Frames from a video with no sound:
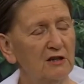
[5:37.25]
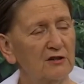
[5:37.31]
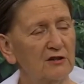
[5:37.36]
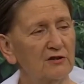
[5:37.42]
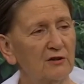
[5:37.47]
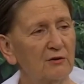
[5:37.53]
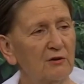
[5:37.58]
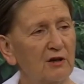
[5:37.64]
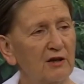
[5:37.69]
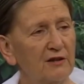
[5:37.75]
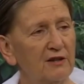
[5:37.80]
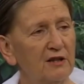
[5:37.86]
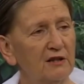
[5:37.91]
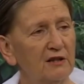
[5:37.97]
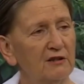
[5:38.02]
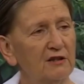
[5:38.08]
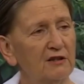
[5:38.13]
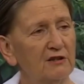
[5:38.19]
So I
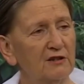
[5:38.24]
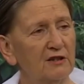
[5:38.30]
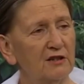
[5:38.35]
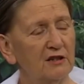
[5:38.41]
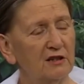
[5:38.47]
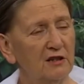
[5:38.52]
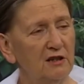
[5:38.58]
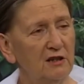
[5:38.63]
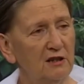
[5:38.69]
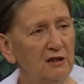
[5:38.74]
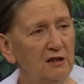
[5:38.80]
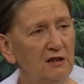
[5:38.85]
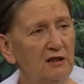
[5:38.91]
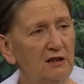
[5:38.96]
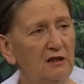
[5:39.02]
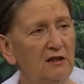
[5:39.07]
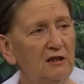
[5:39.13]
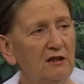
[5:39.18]
think that the
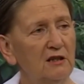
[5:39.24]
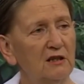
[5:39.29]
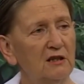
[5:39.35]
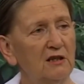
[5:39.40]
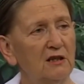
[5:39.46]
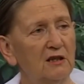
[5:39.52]
key